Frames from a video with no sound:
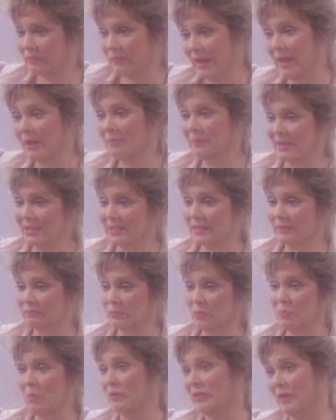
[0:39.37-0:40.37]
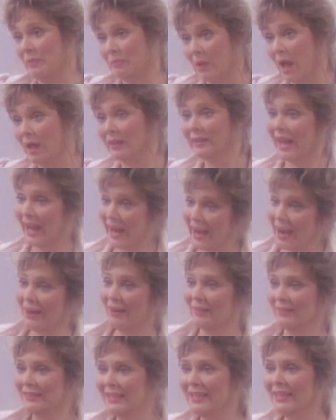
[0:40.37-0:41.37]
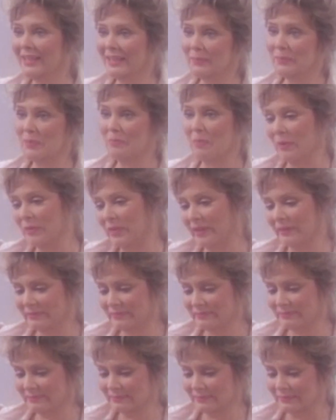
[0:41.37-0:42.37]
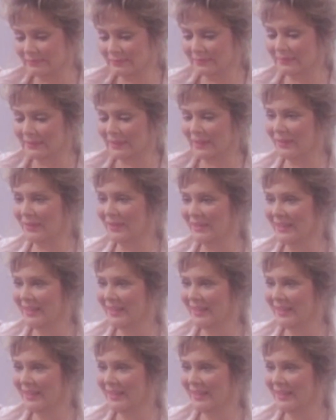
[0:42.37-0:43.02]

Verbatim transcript: families, and we both have blonde hair, and, and we both have, you know.